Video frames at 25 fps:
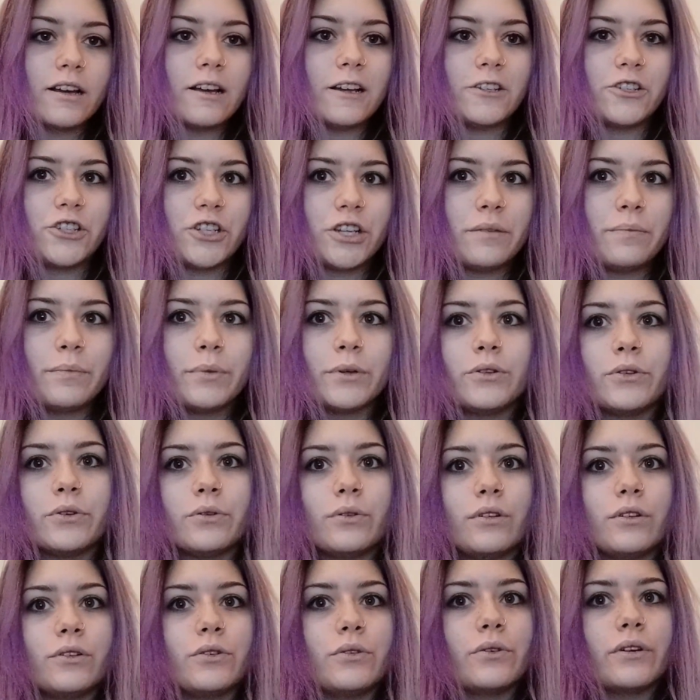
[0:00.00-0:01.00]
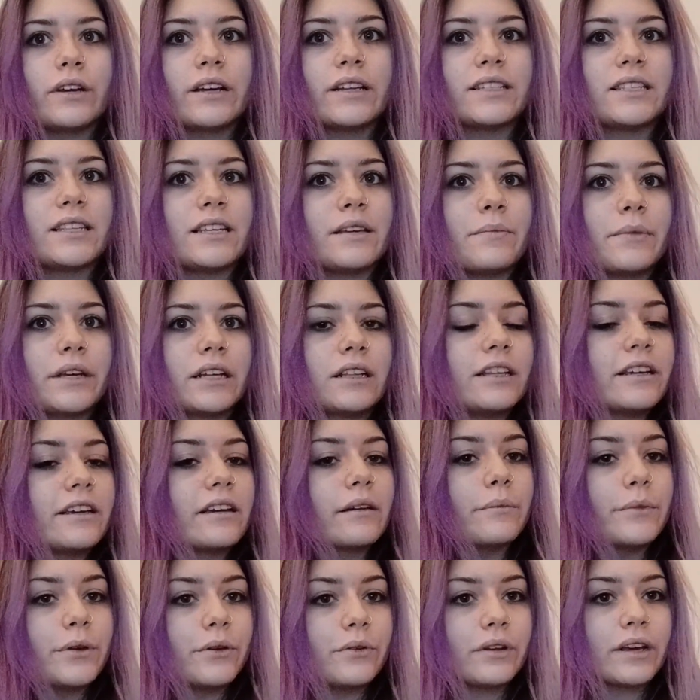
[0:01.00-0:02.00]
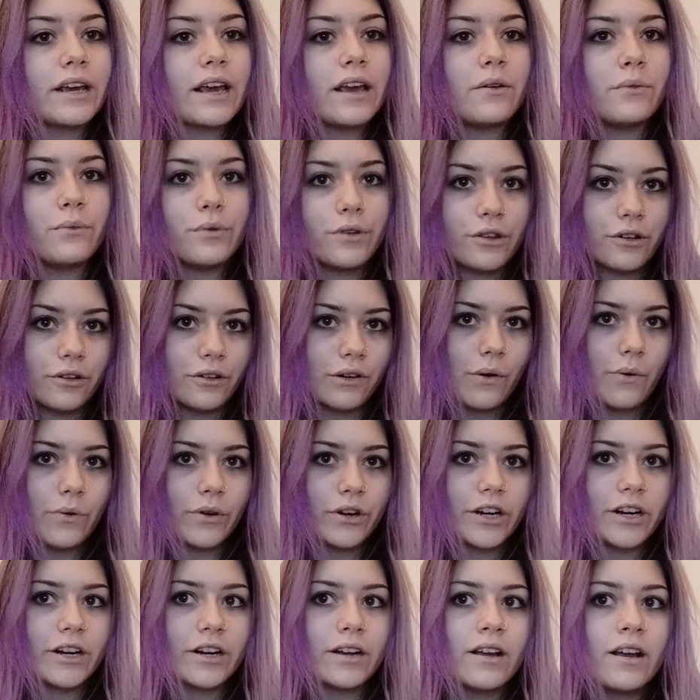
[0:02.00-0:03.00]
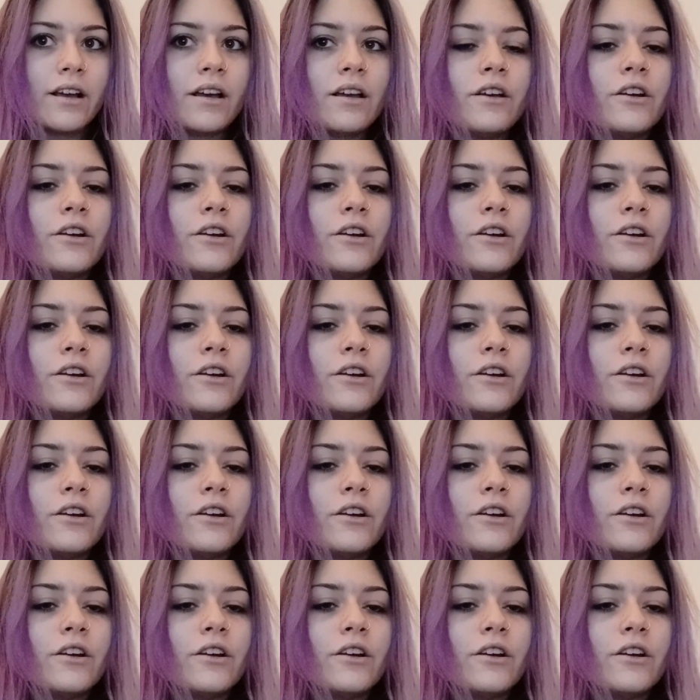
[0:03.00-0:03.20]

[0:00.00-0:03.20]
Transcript: a sheepadoodle who can seemingly communicate with her owner.